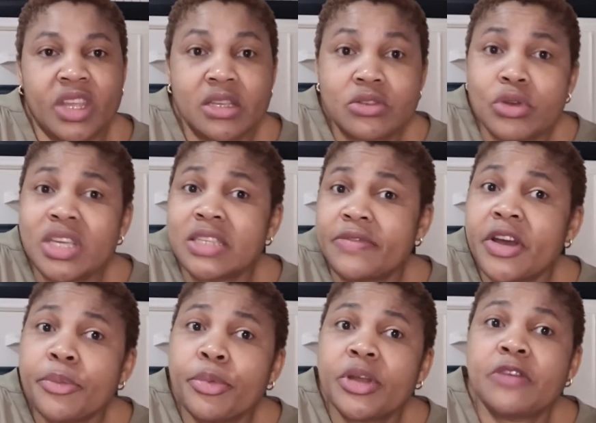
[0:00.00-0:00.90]
So it's
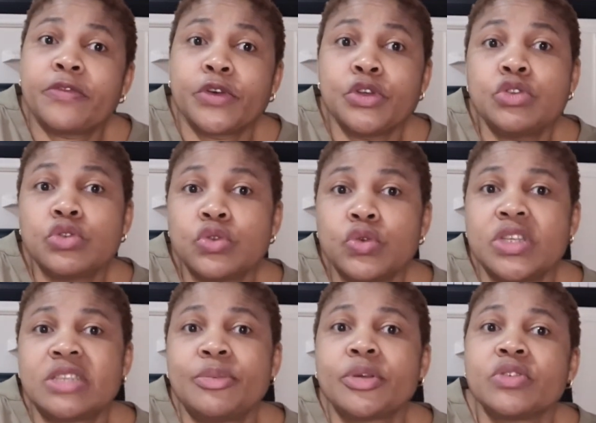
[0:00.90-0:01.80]
very important for you to know
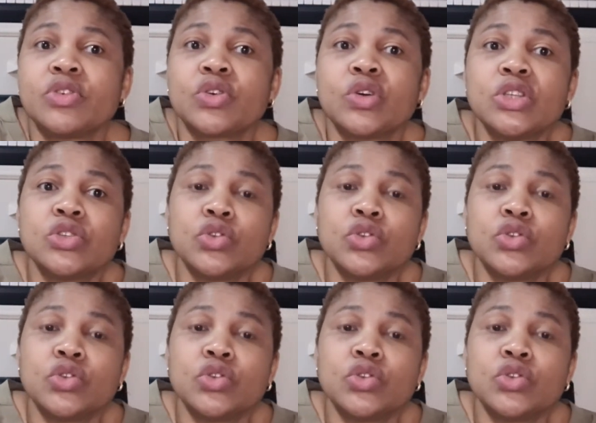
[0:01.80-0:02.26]
this, because you're going